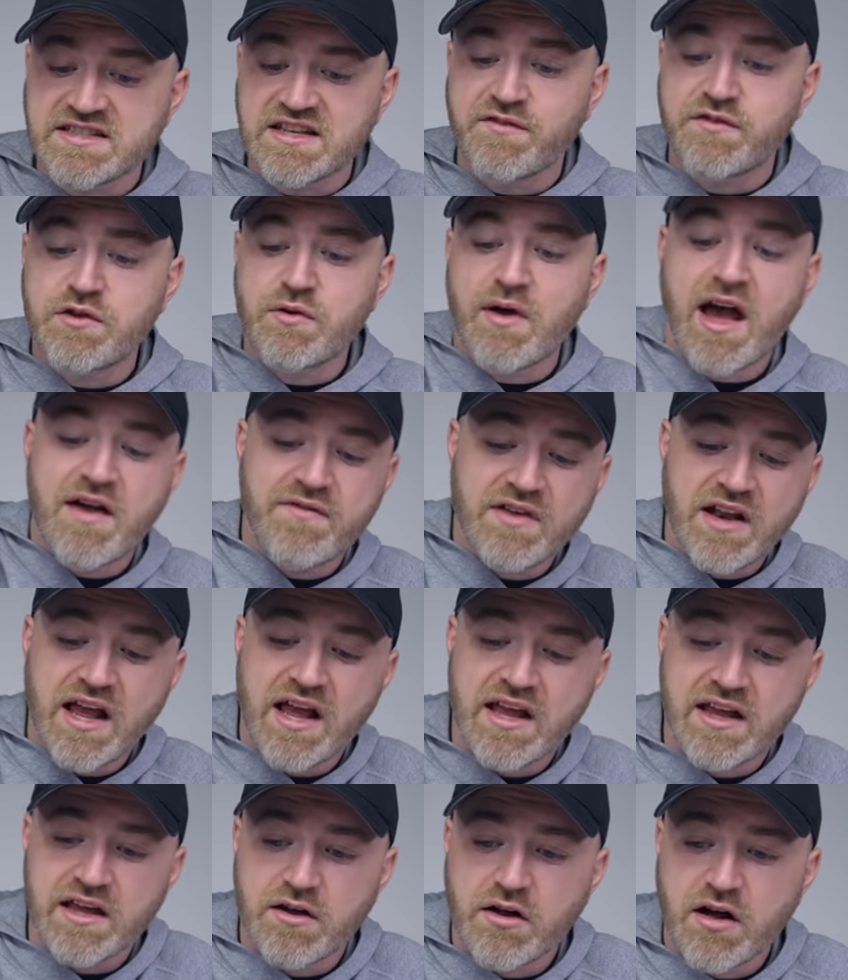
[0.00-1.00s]
If you have it
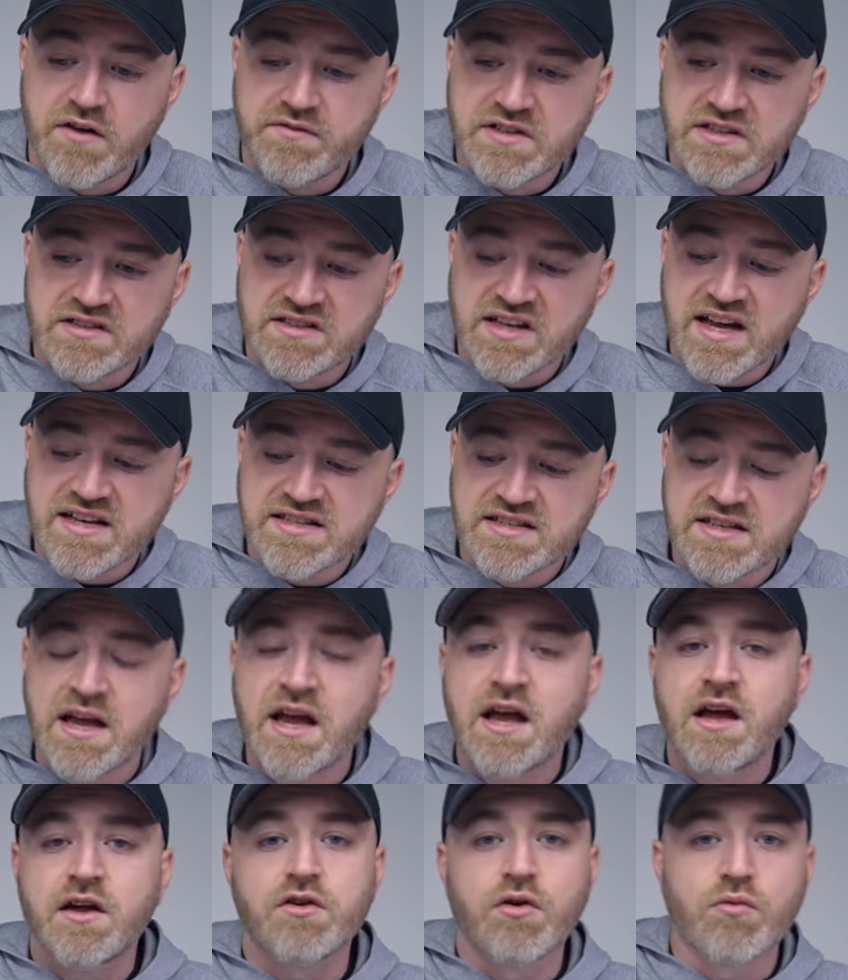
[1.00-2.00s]
hanging off the desk,
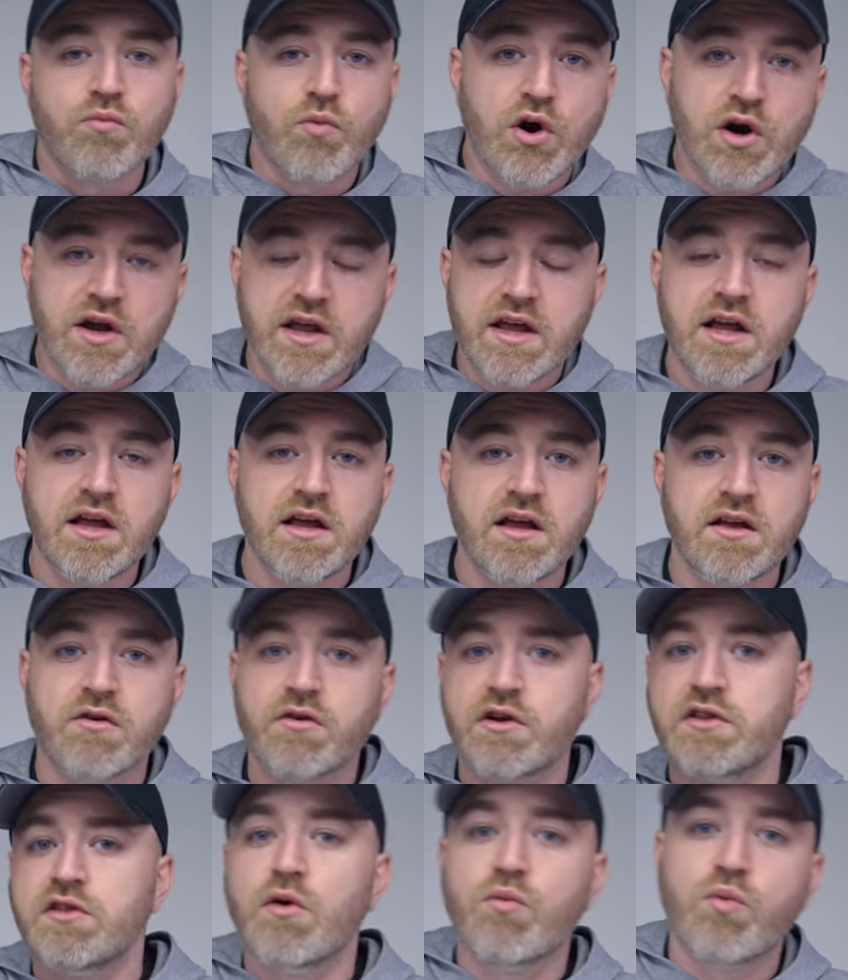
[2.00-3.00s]
you're working,
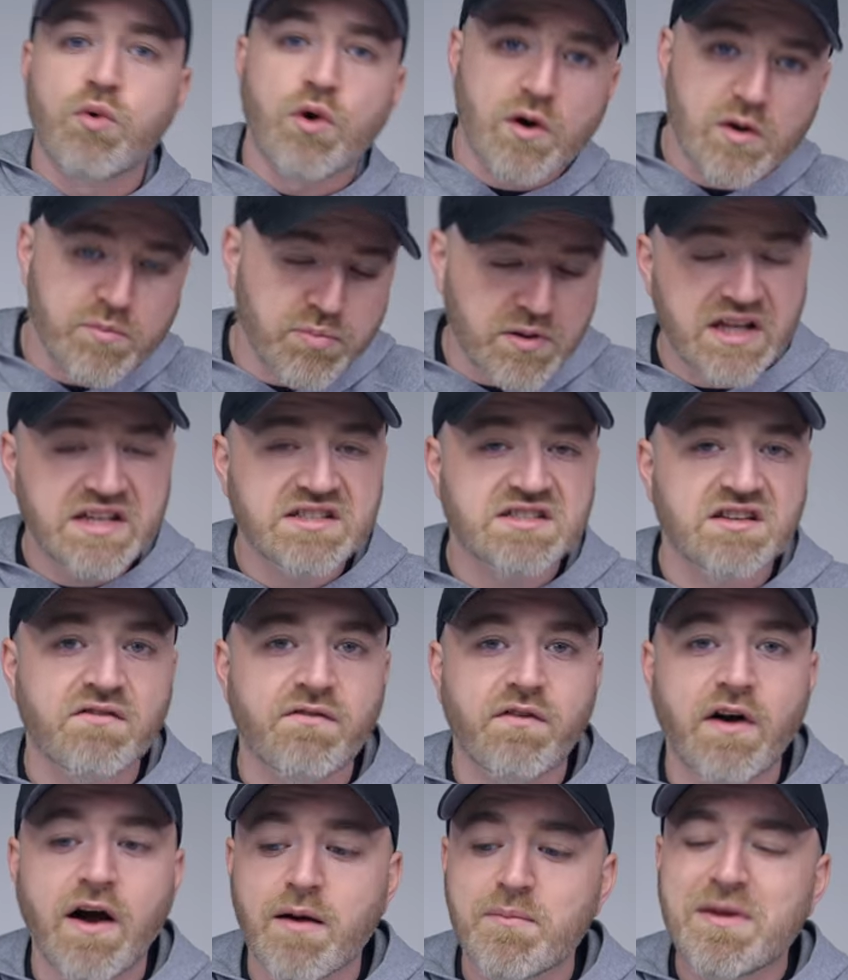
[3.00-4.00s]
you're in the workplace
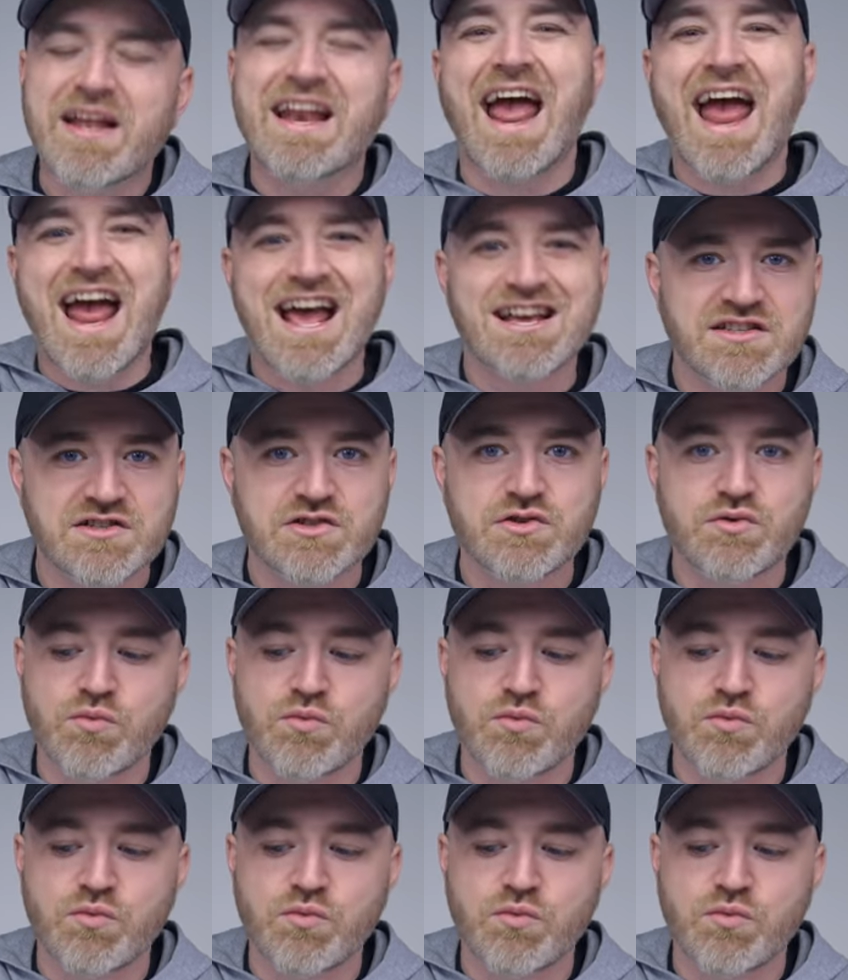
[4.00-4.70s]
environment as you